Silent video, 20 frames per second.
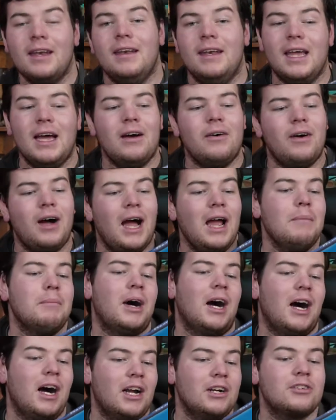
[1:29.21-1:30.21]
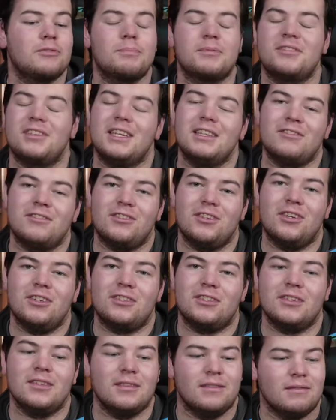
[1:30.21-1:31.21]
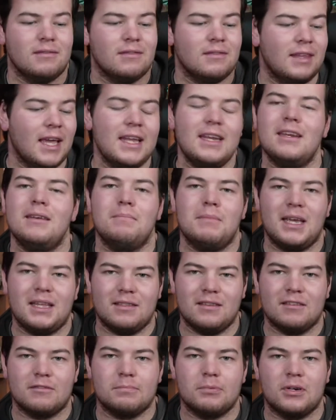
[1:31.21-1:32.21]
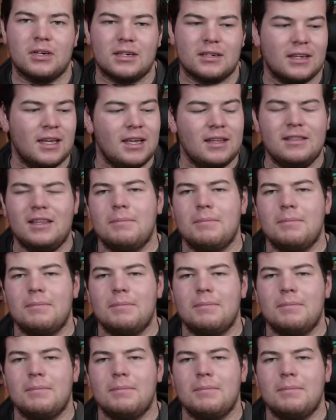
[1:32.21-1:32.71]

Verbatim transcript: Now, I'm 100% certain they didn't make this product.